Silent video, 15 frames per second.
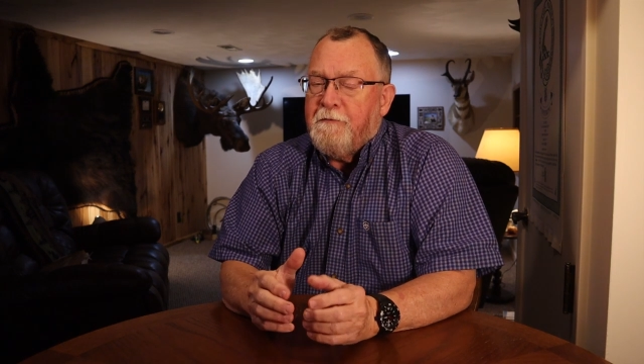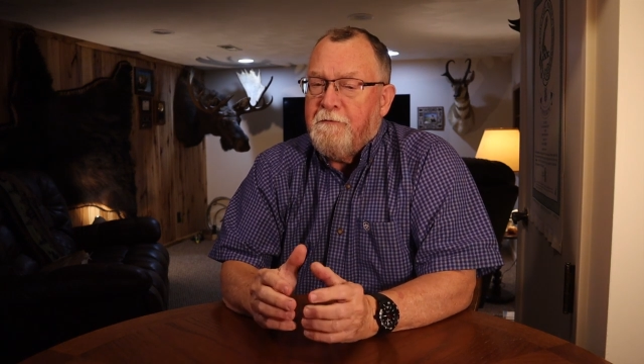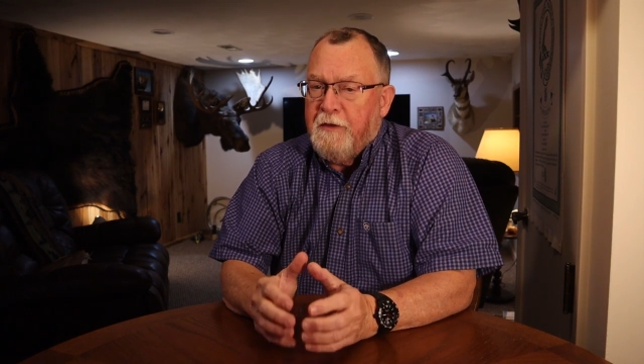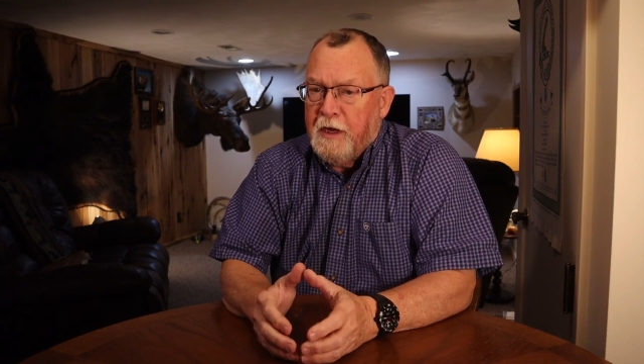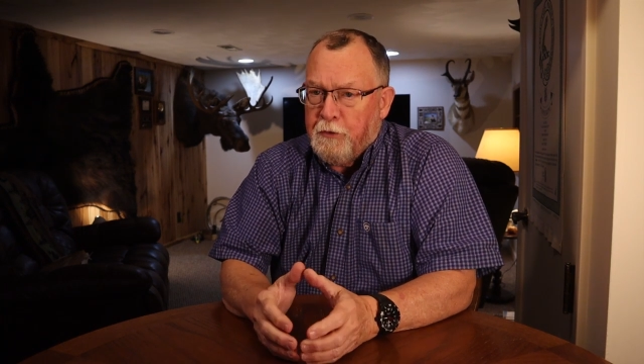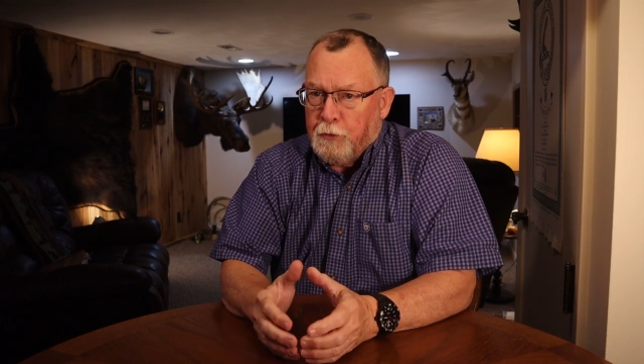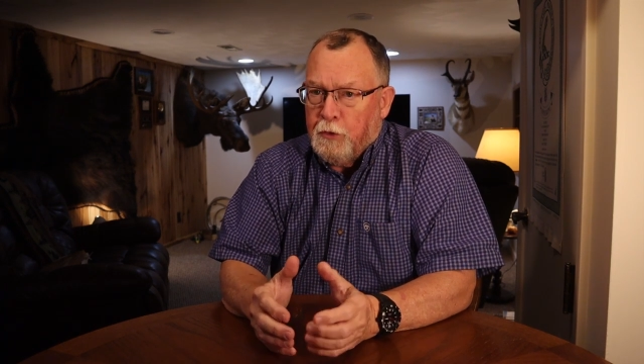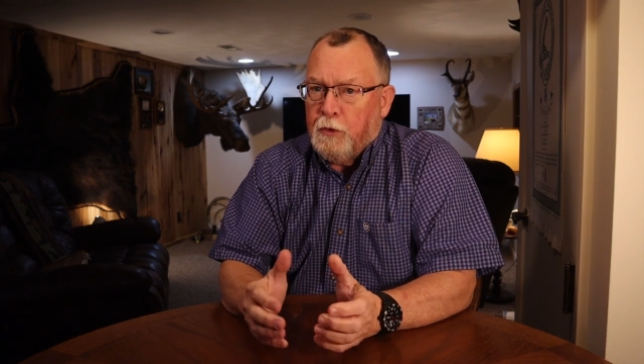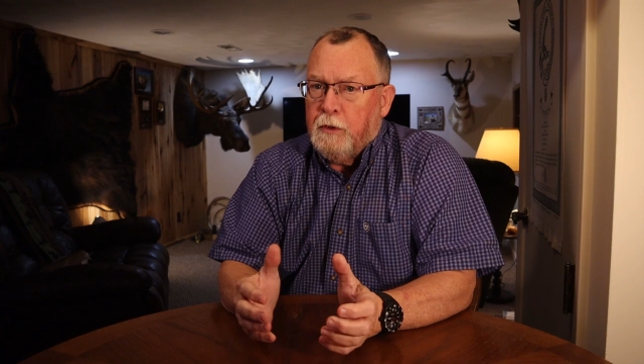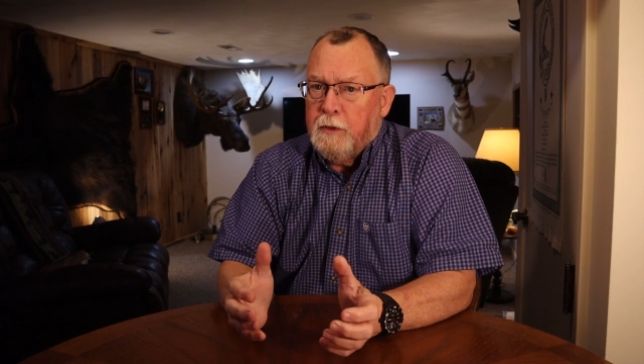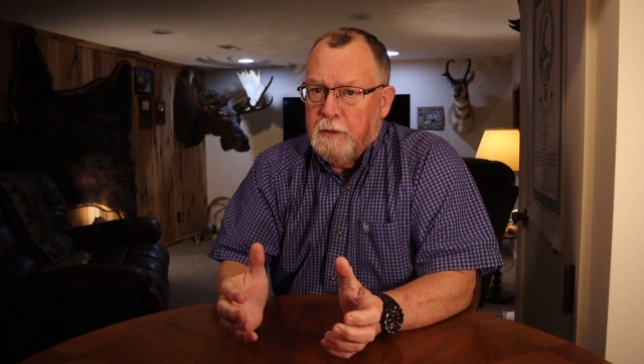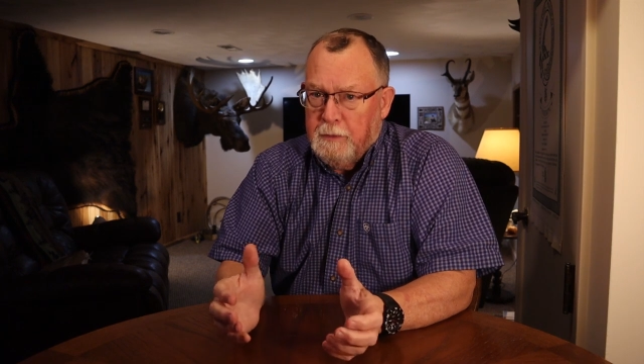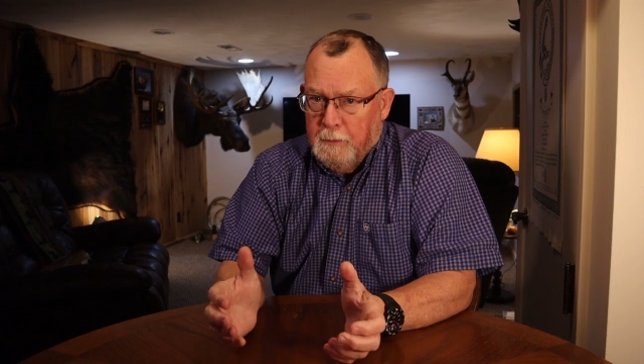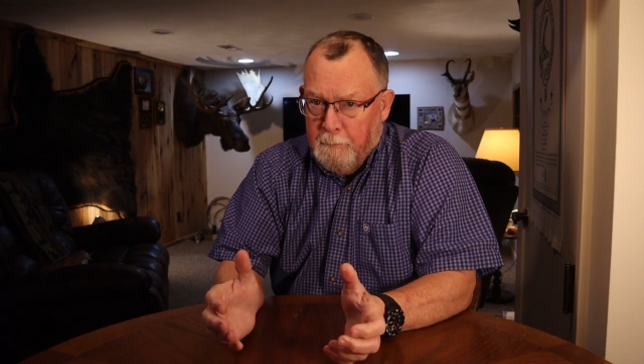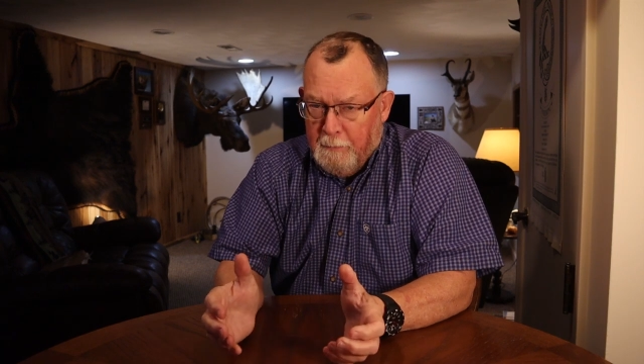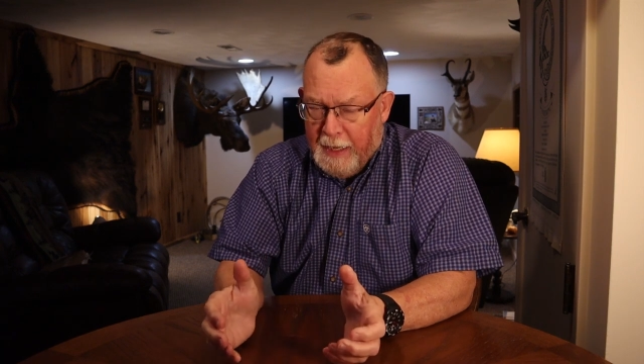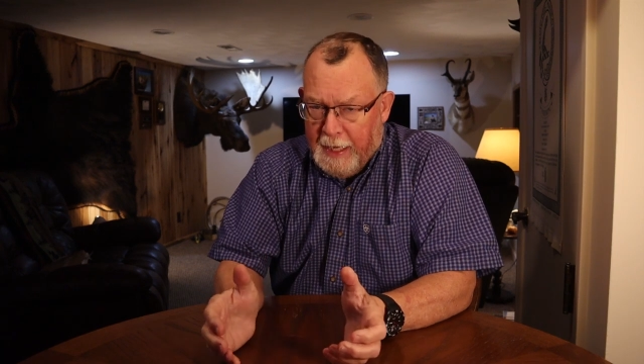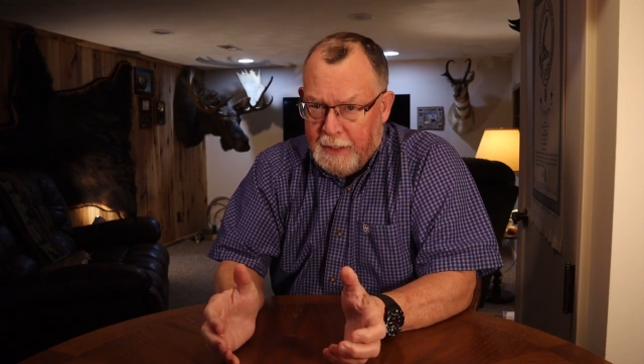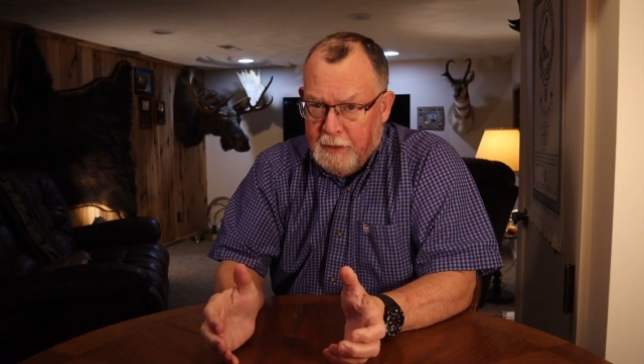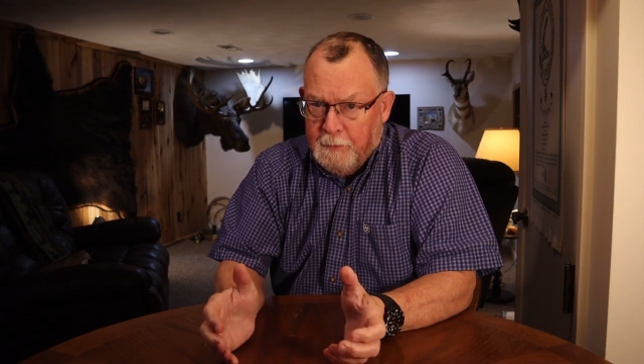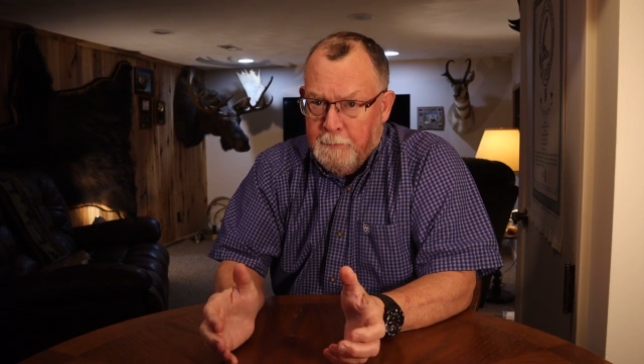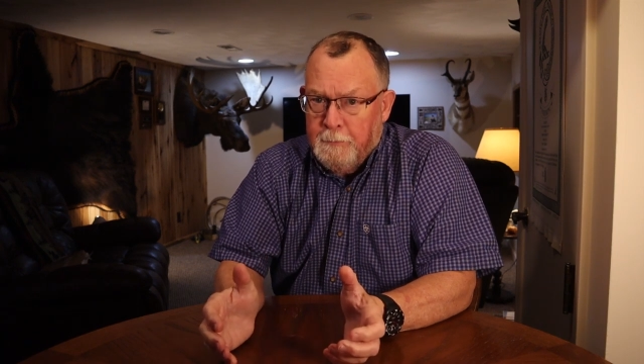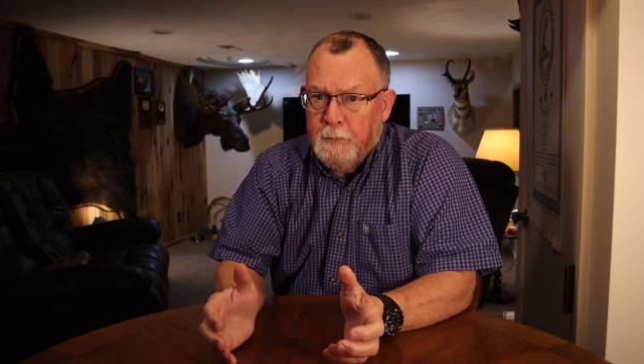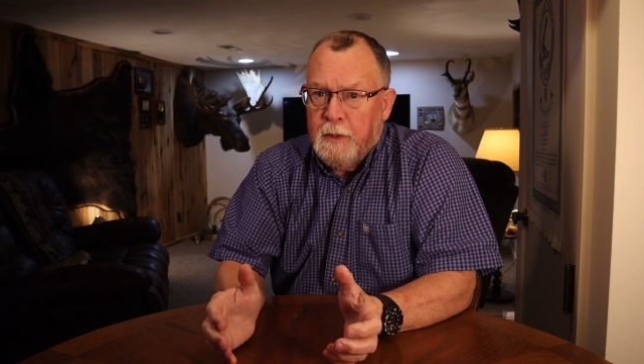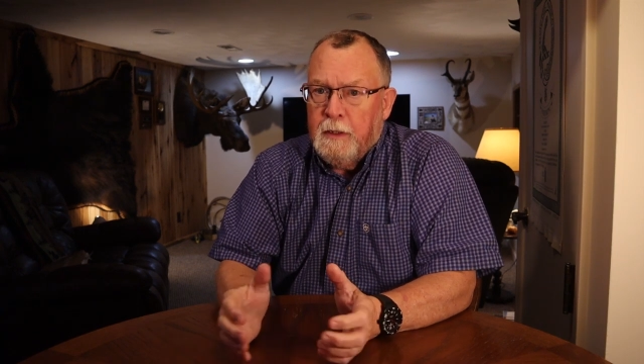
Federal Magnum,